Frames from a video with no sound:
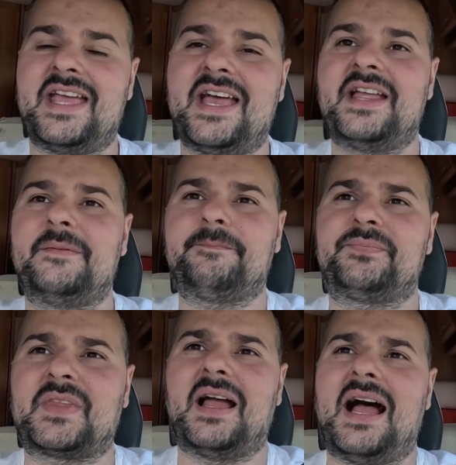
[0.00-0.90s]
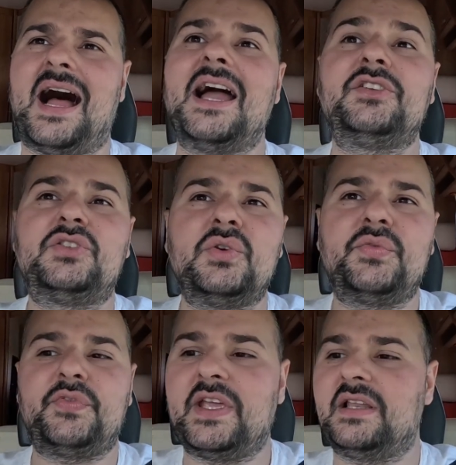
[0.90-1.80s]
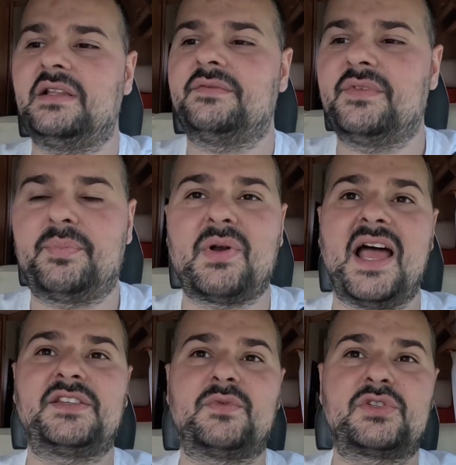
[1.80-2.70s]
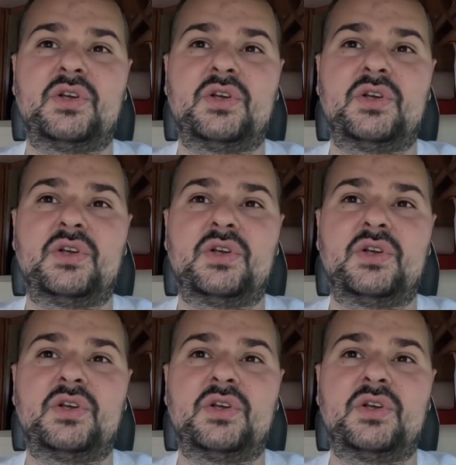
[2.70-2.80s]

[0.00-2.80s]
And I do feel the price was